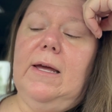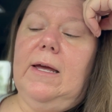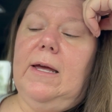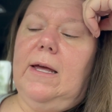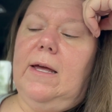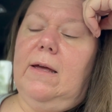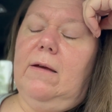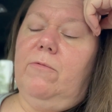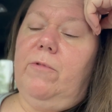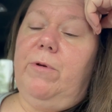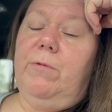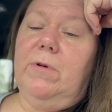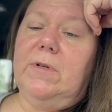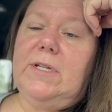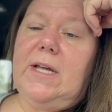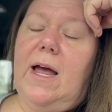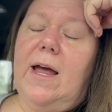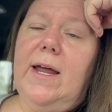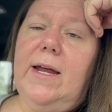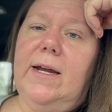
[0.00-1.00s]
And we were
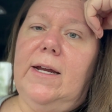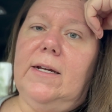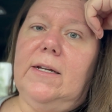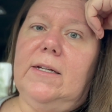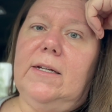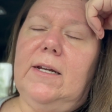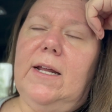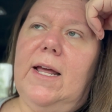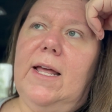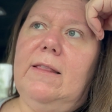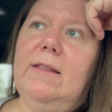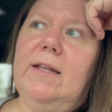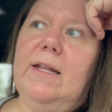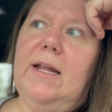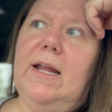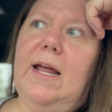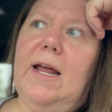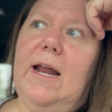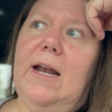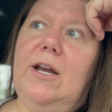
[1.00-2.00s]
tight. And
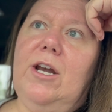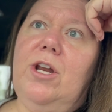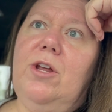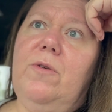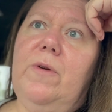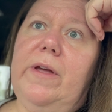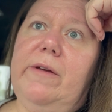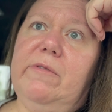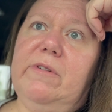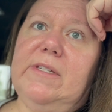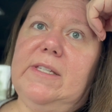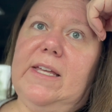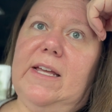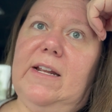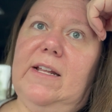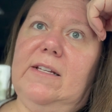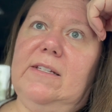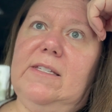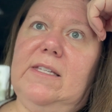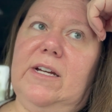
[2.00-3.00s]
I knew he was
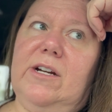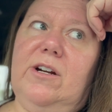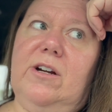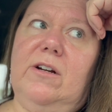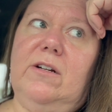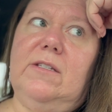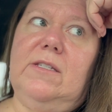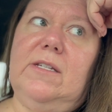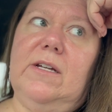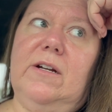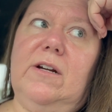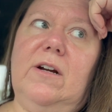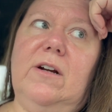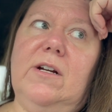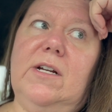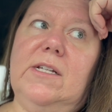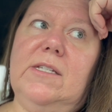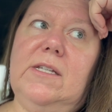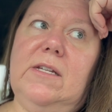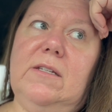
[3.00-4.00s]
getting sicker and sicker
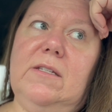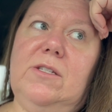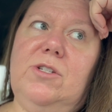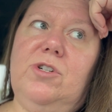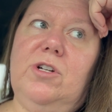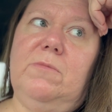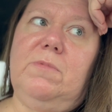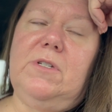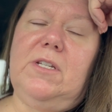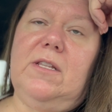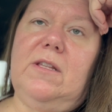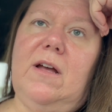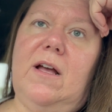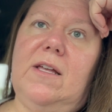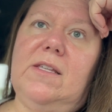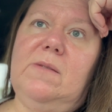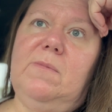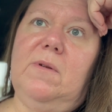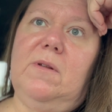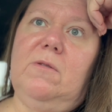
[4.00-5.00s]
because his trips to the
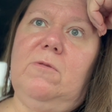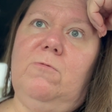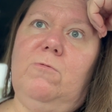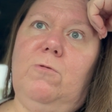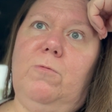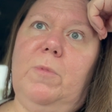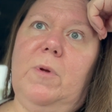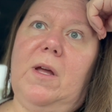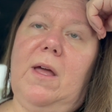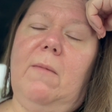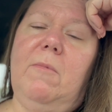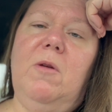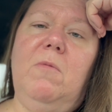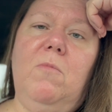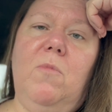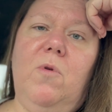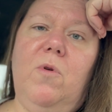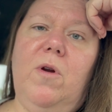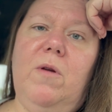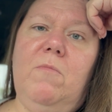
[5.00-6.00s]
hospital were becoming
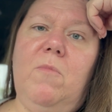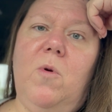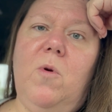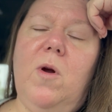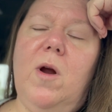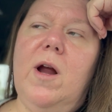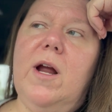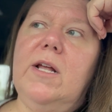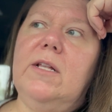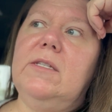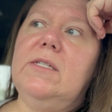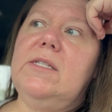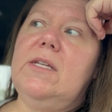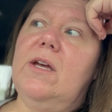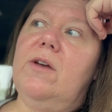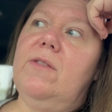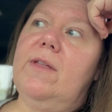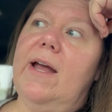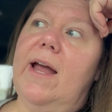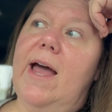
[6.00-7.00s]
more and more. And
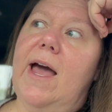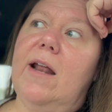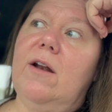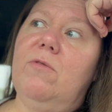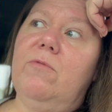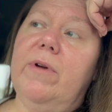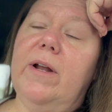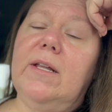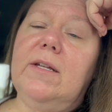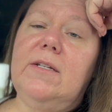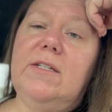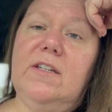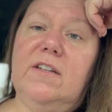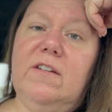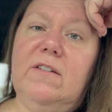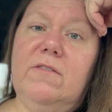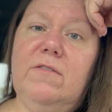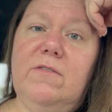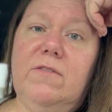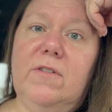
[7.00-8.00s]
so they had a
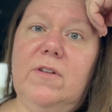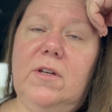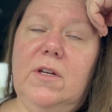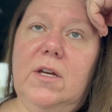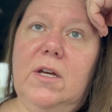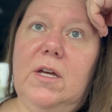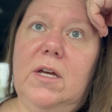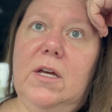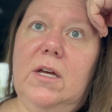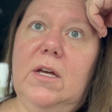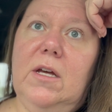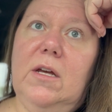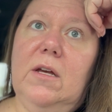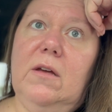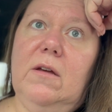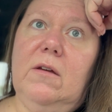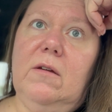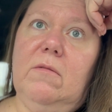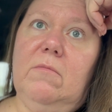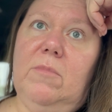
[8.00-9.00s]
relative
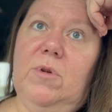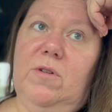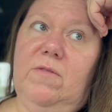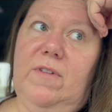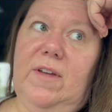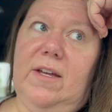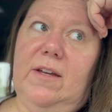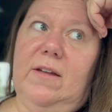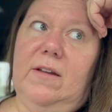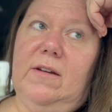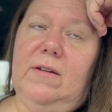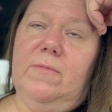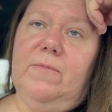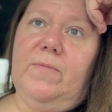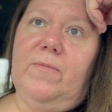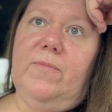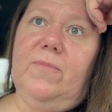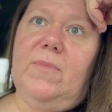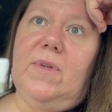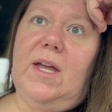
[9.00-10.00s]
move in,
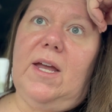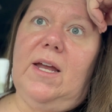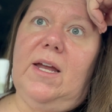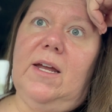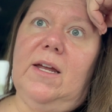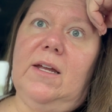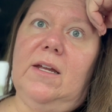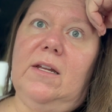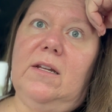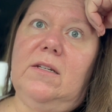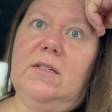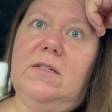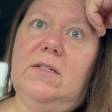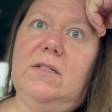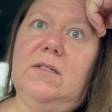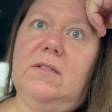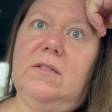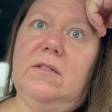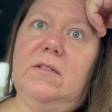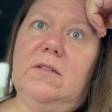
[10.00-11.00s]
and
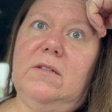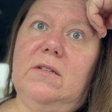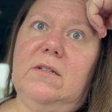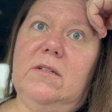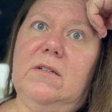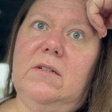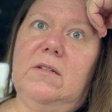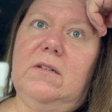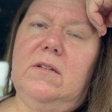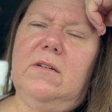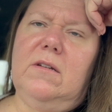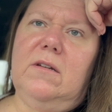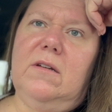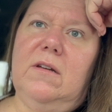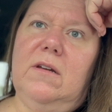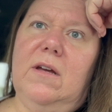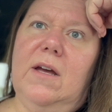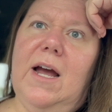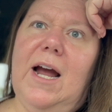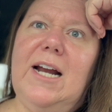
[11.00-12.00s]

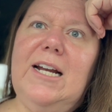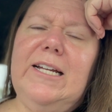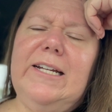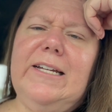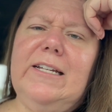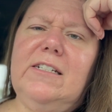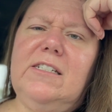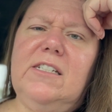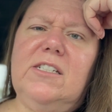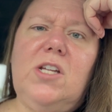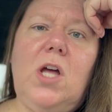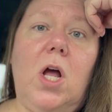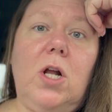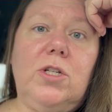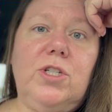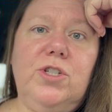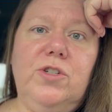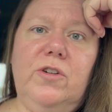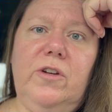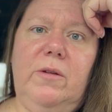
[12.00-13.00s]
I didn't get to
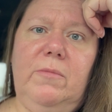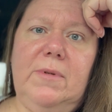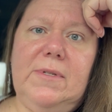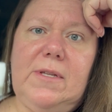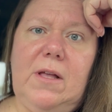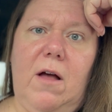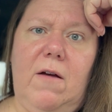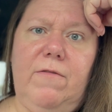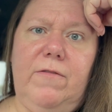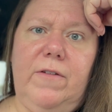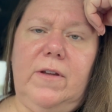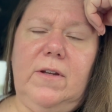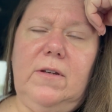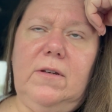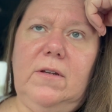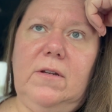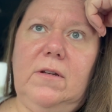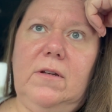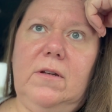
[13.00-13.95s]
talk to him as often.